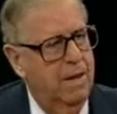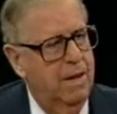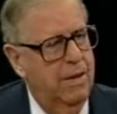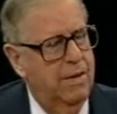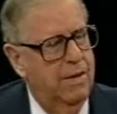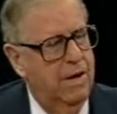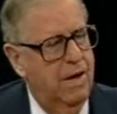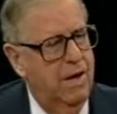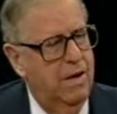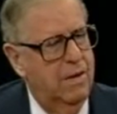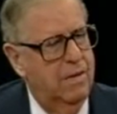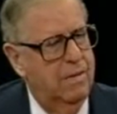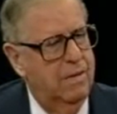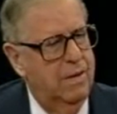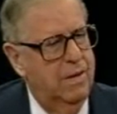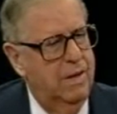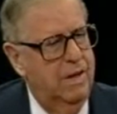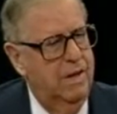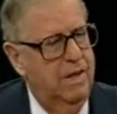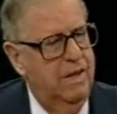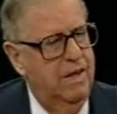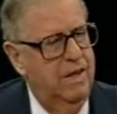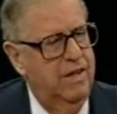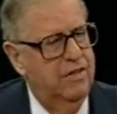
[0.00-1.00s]
There are,
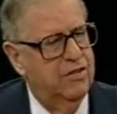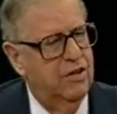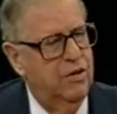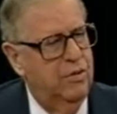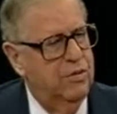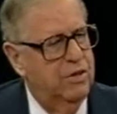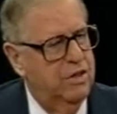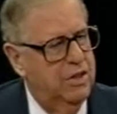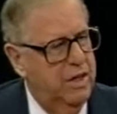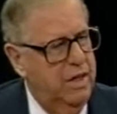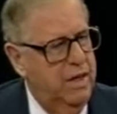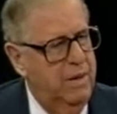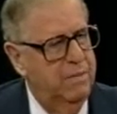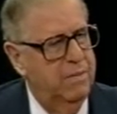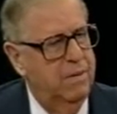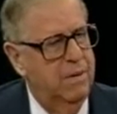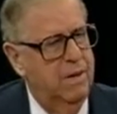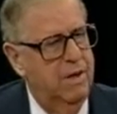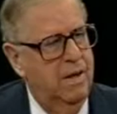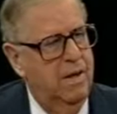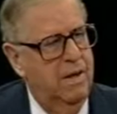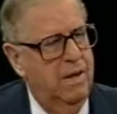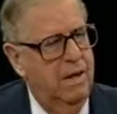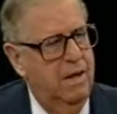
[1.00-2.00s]
in his own team,
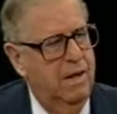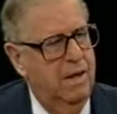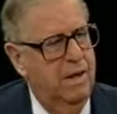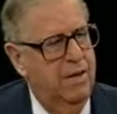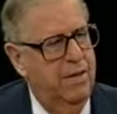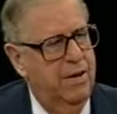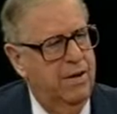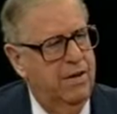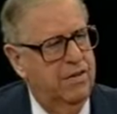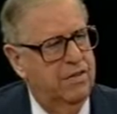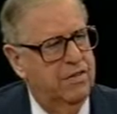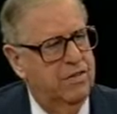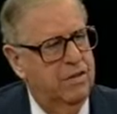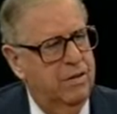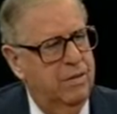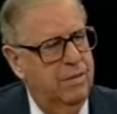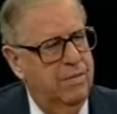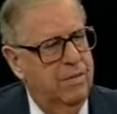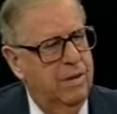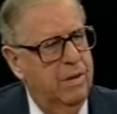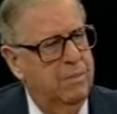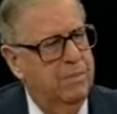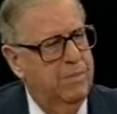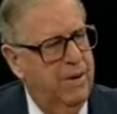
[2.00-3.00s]
there is
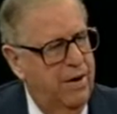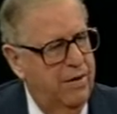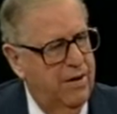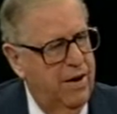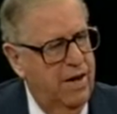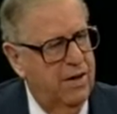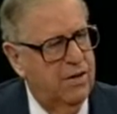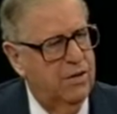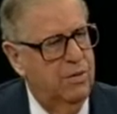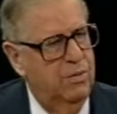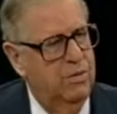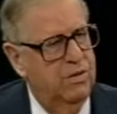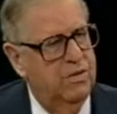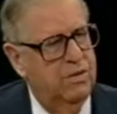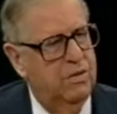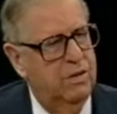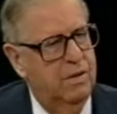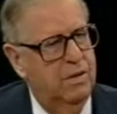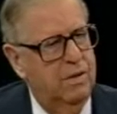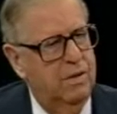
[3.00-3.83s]
Barak, who was